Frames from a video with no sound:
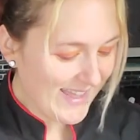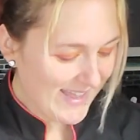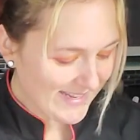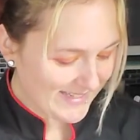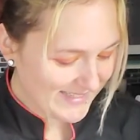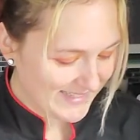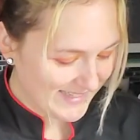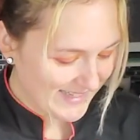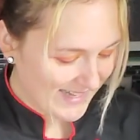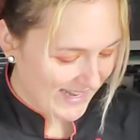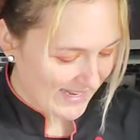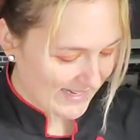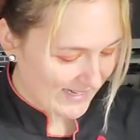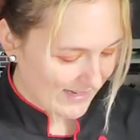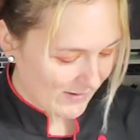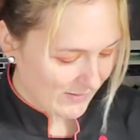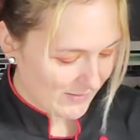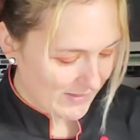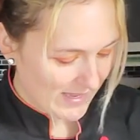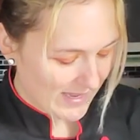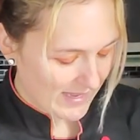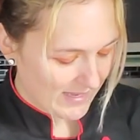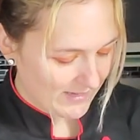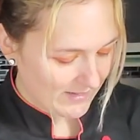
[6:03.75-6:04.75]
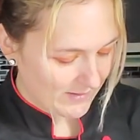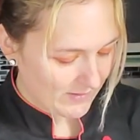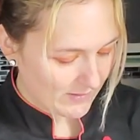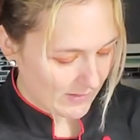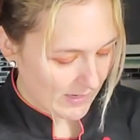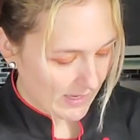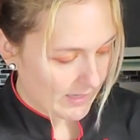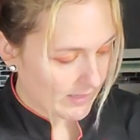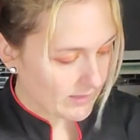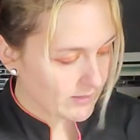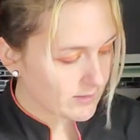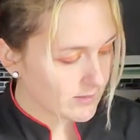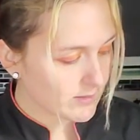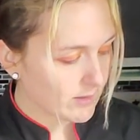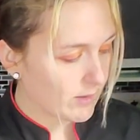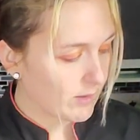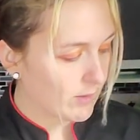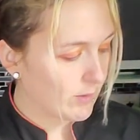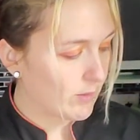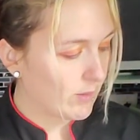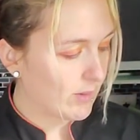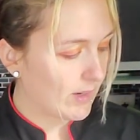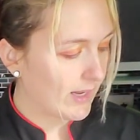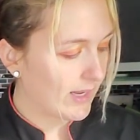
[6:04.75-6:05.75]
Did not know that. Okay,
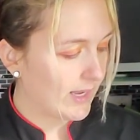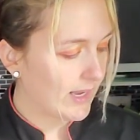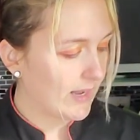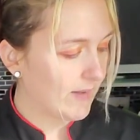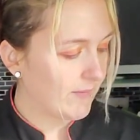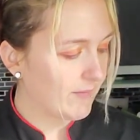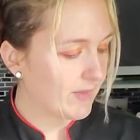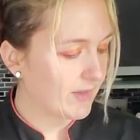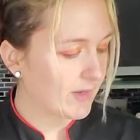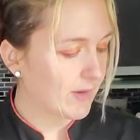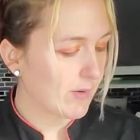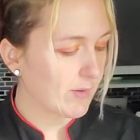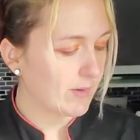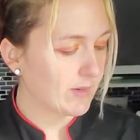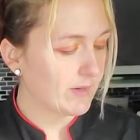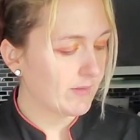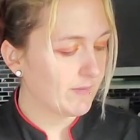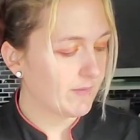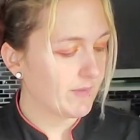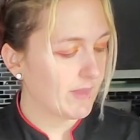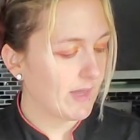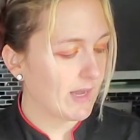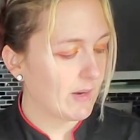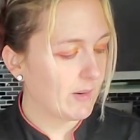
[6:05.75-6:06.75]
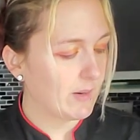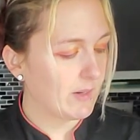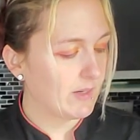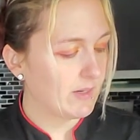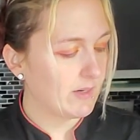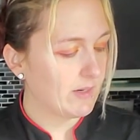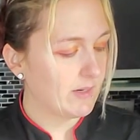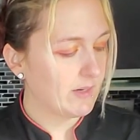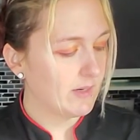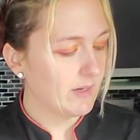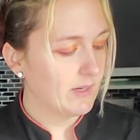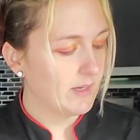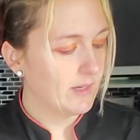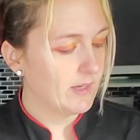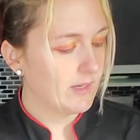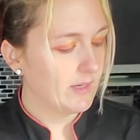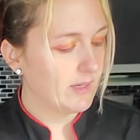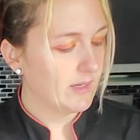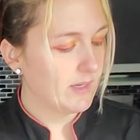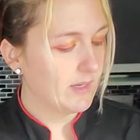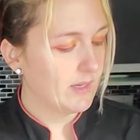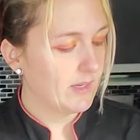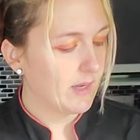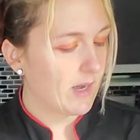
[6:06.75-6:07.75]
so I have the coconut flour,
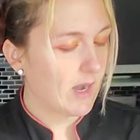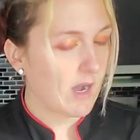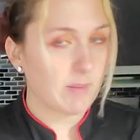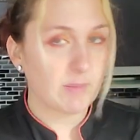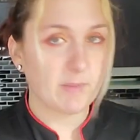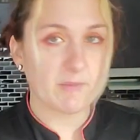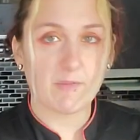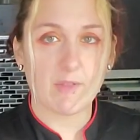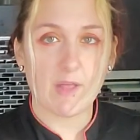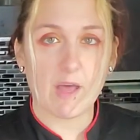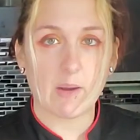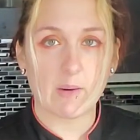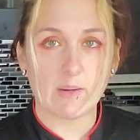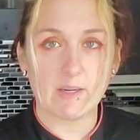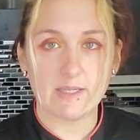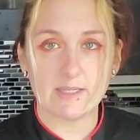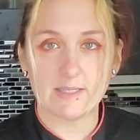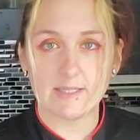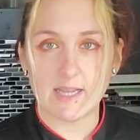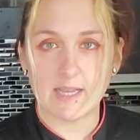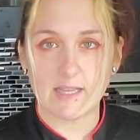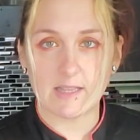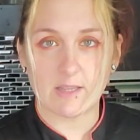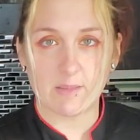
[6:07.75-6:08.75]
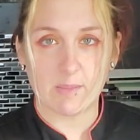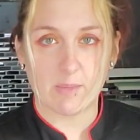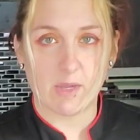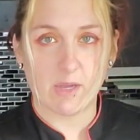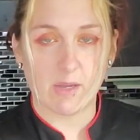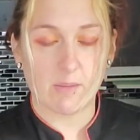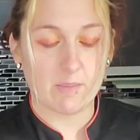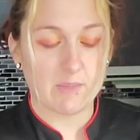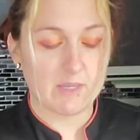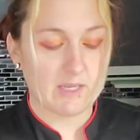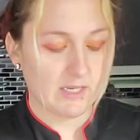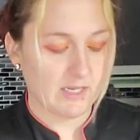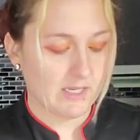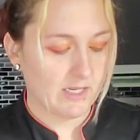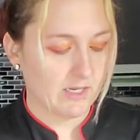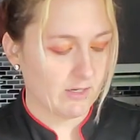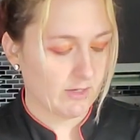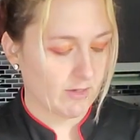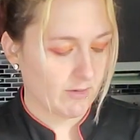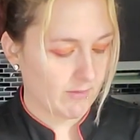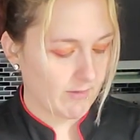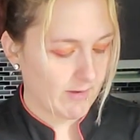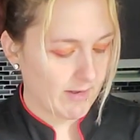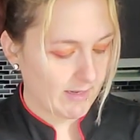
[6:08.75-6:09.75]
almond flour, and xanthan gum in here
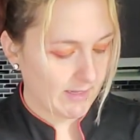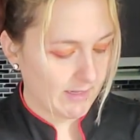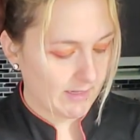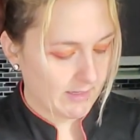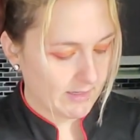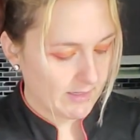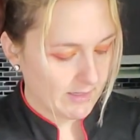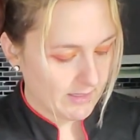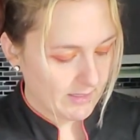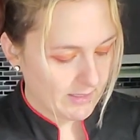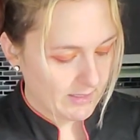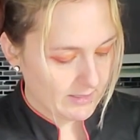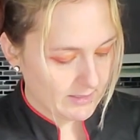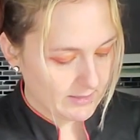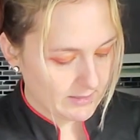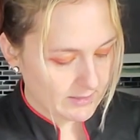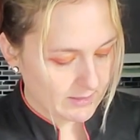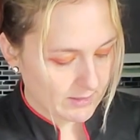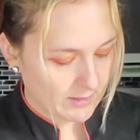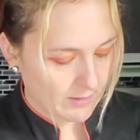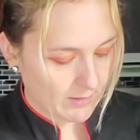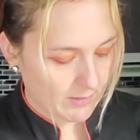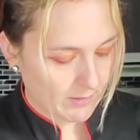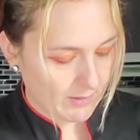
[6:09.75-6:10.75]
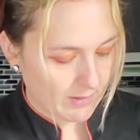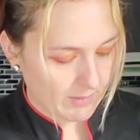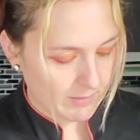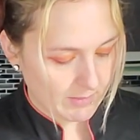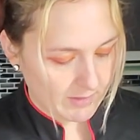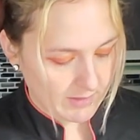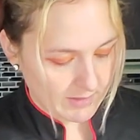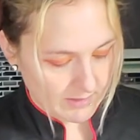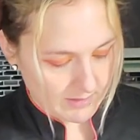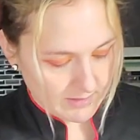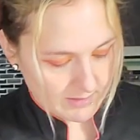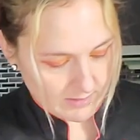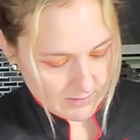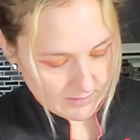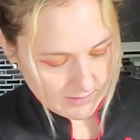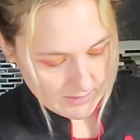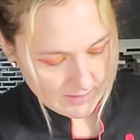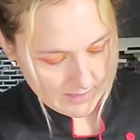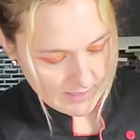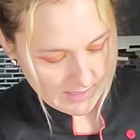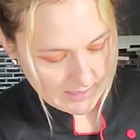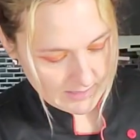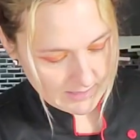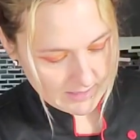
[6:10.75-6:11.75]
already. So I'm gonna turn
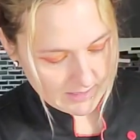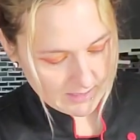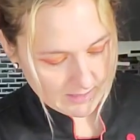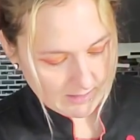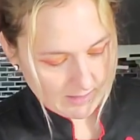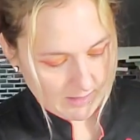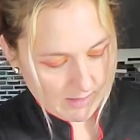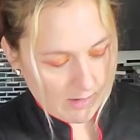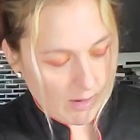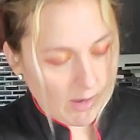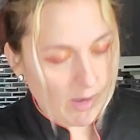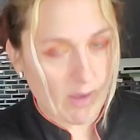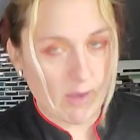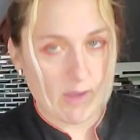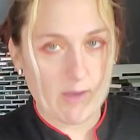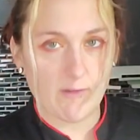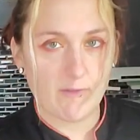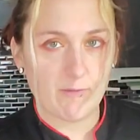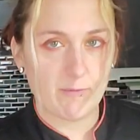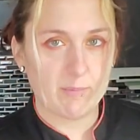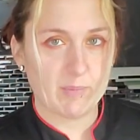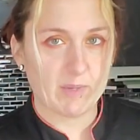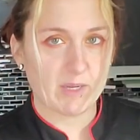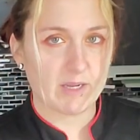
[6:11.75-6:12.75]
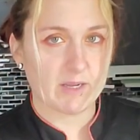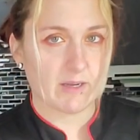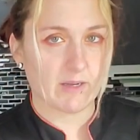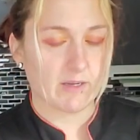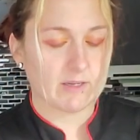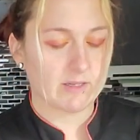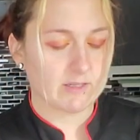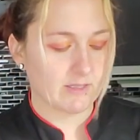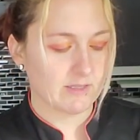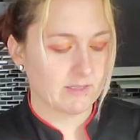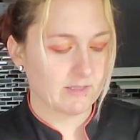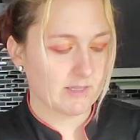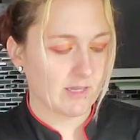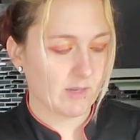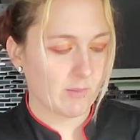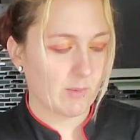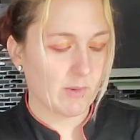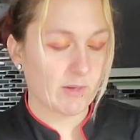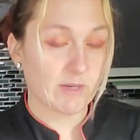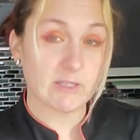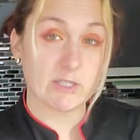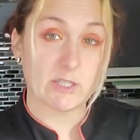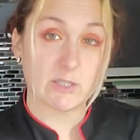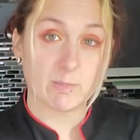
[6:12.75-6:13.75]
that to off because I
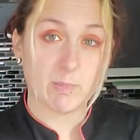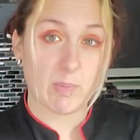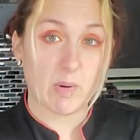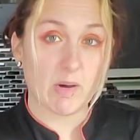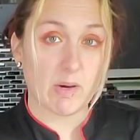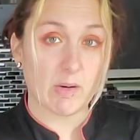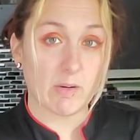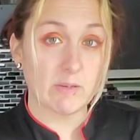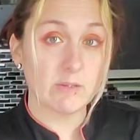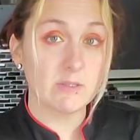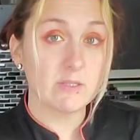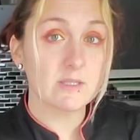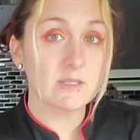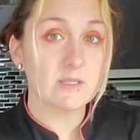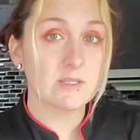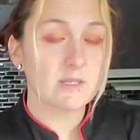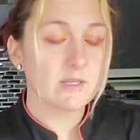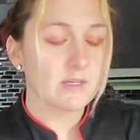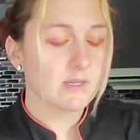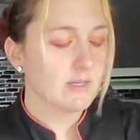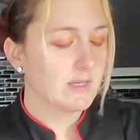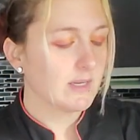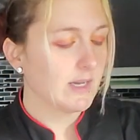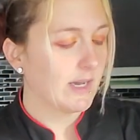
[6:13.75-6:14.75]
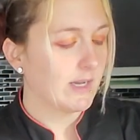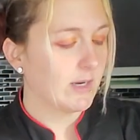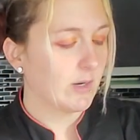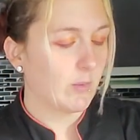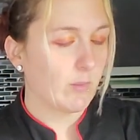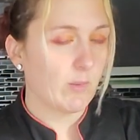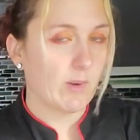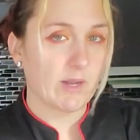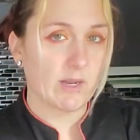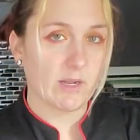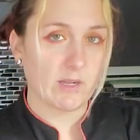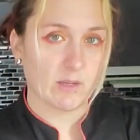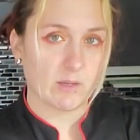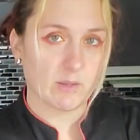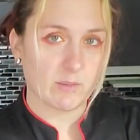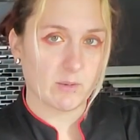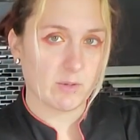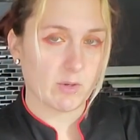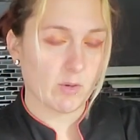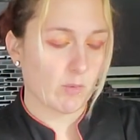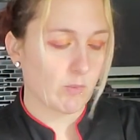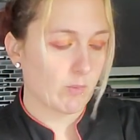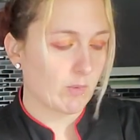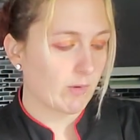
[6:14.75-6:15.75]
wanna just pulse. I don't wanna
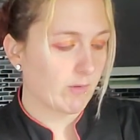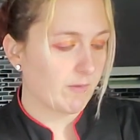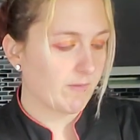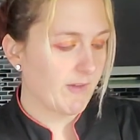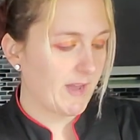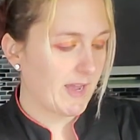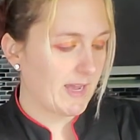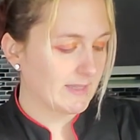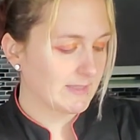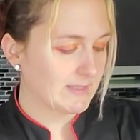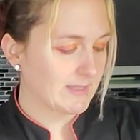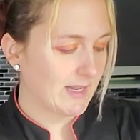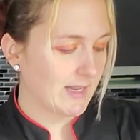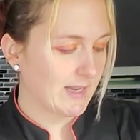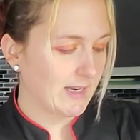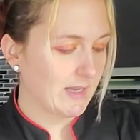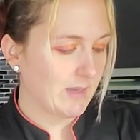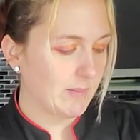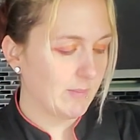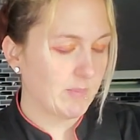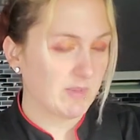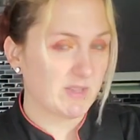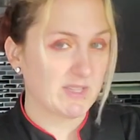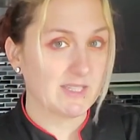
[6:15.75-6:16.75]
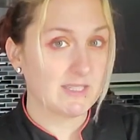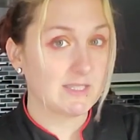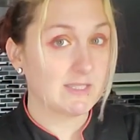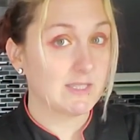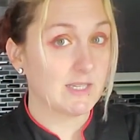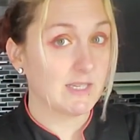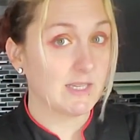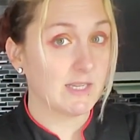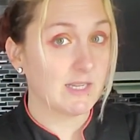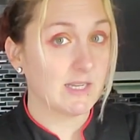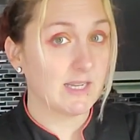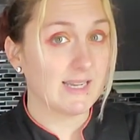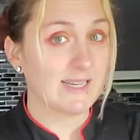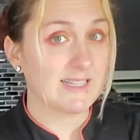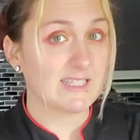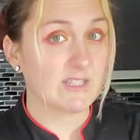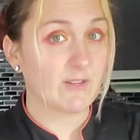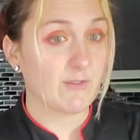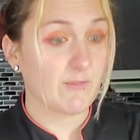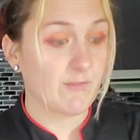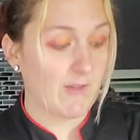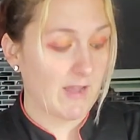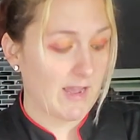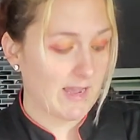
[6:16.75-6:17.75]
go real fast on it, but this thing
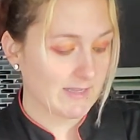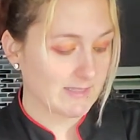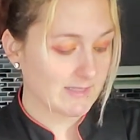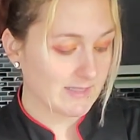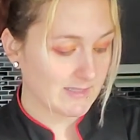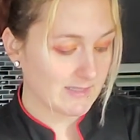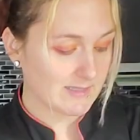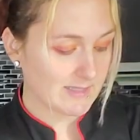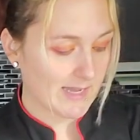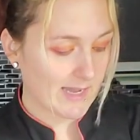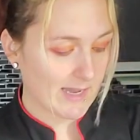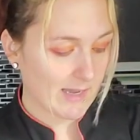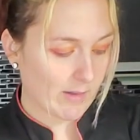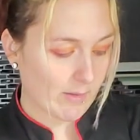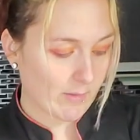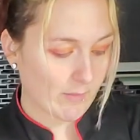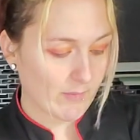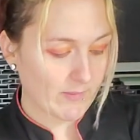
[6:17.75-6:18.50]
is fast as hell.